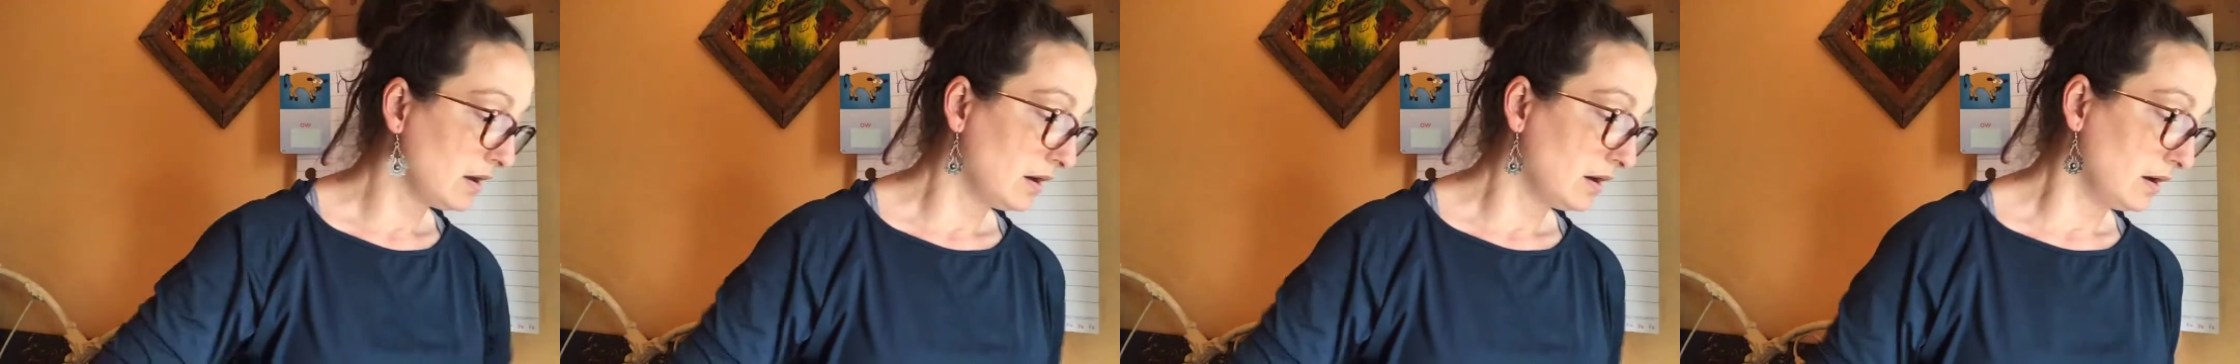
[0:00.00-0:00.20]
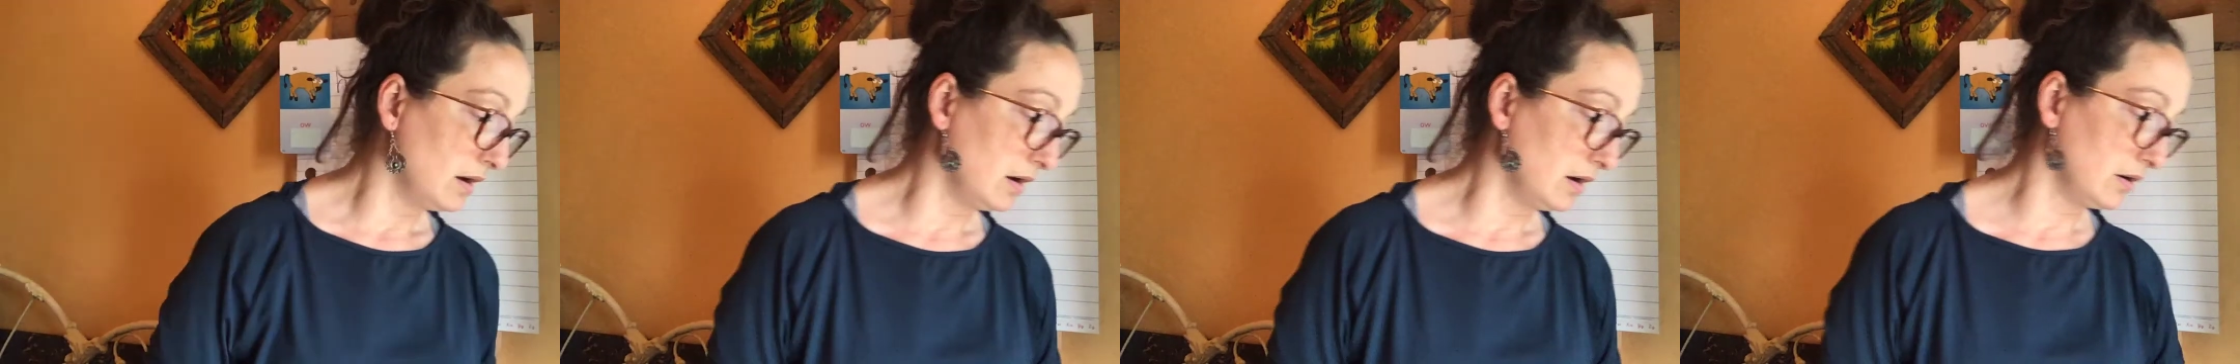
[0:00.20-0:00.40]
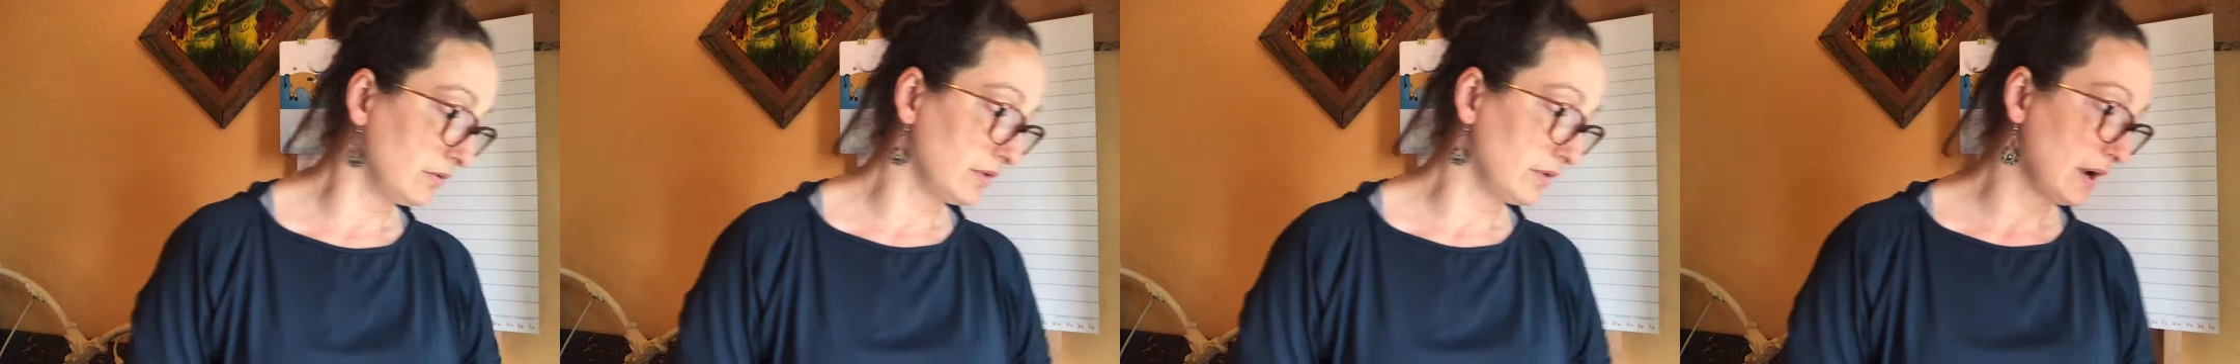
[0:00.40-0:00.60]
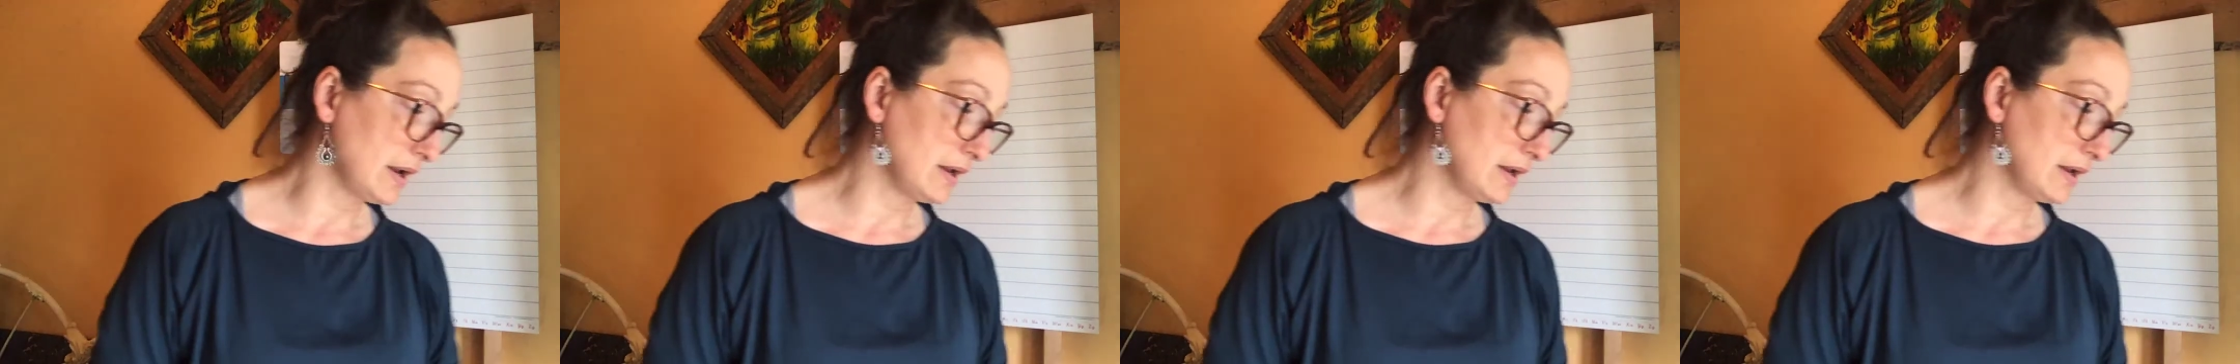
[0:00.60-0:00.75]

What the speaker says: All right,